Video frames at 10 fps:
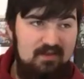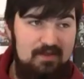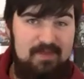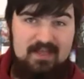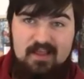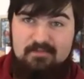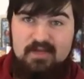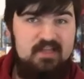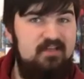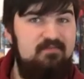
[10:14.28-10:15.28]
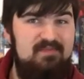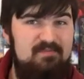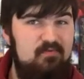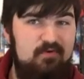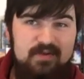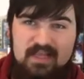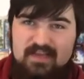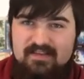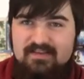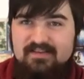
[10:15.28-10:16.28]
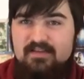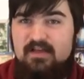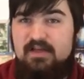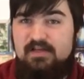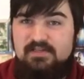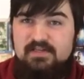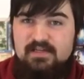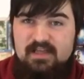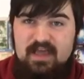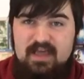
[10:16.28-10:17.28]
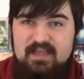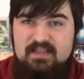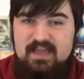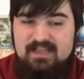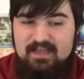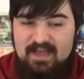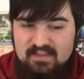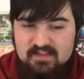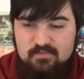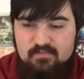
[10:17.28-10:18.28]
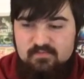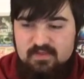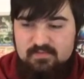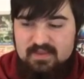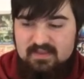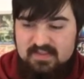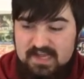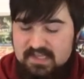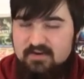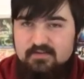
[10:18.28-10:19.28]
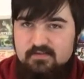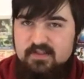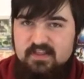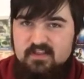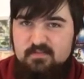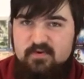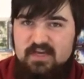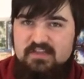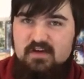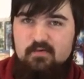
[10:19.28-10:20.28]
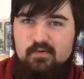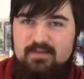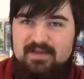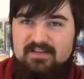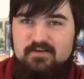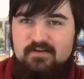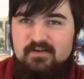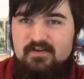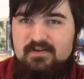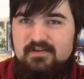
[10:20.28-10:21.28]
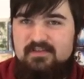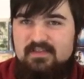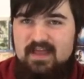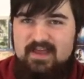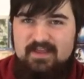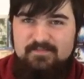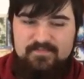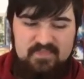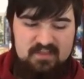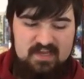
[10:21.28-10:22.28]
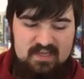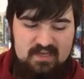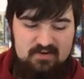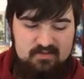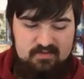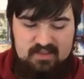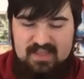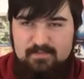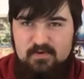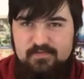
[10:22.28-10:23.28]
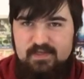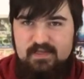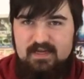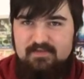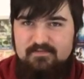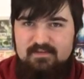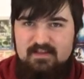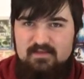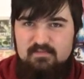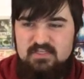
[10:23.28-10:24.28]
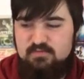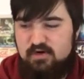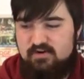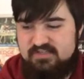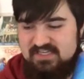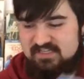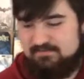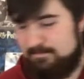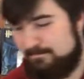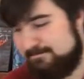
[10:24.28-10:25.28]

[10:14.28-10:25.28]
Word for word: Made a lot of money, people really liked it. And yeah, they had some, the side characters in this movie I thought were way better than the side characters in that movie. I found it much more entertaining.